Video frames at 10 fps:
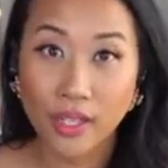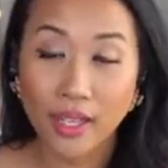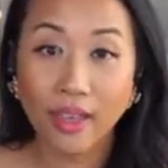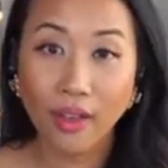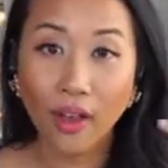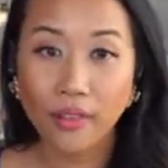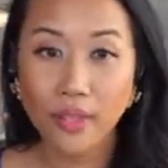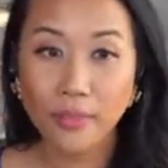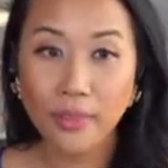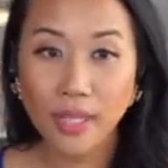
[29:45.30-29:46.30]
and on the
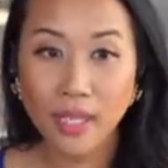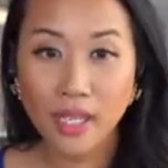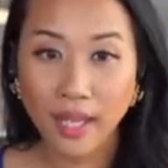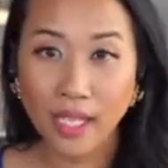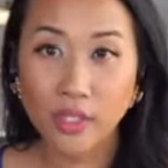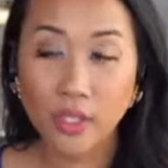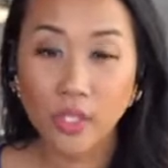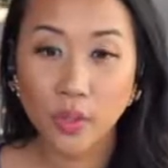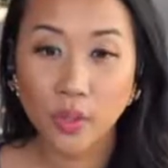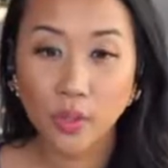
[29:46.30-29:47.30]
media page is
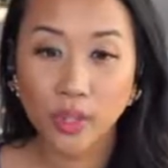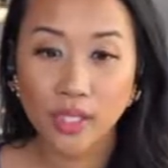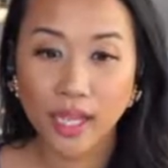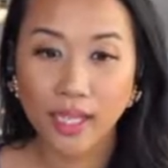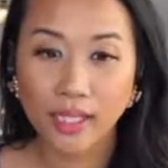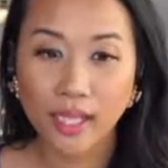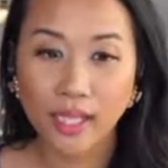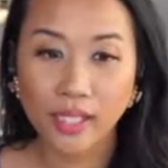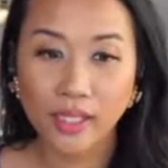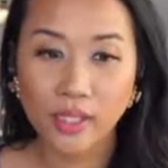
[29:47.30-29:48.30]
going to
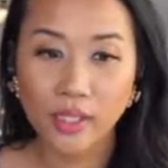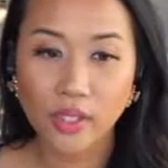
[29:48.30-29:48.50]
highlight